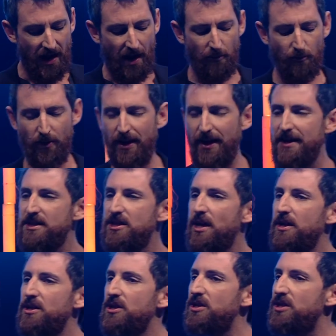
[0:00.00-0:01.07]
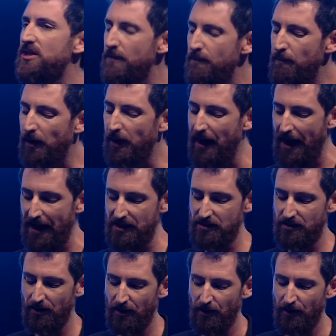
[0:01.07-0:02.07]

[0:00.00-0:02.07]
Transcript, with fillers: It really is such a simple act,